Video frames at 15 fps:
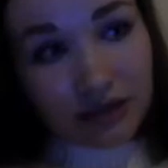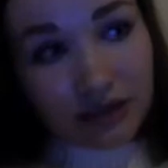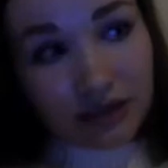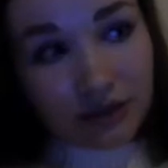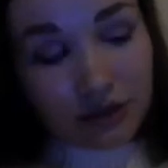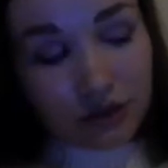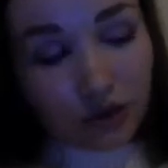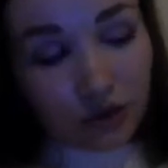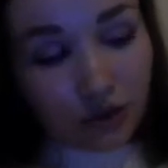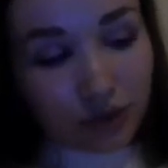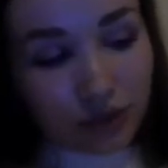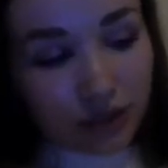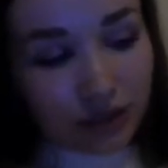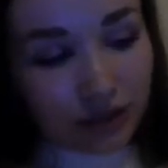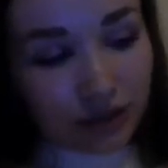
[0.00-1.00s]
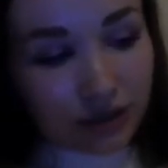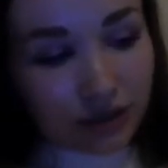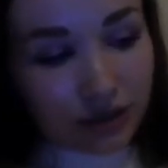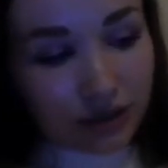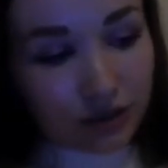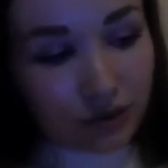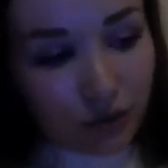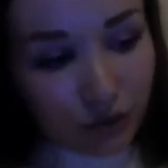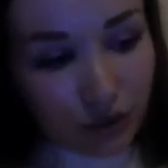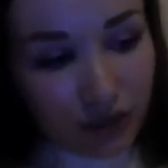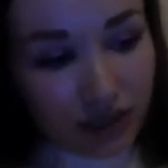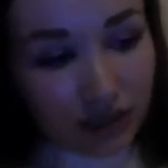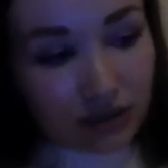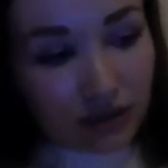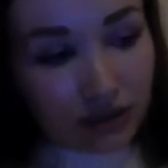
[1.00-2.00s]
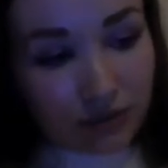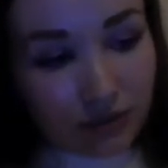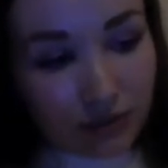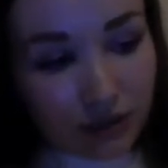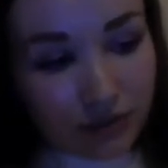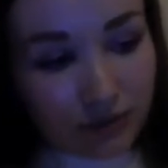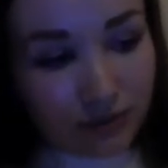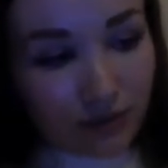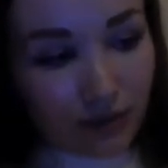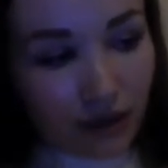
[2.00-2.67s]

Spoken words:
is true. We do say that we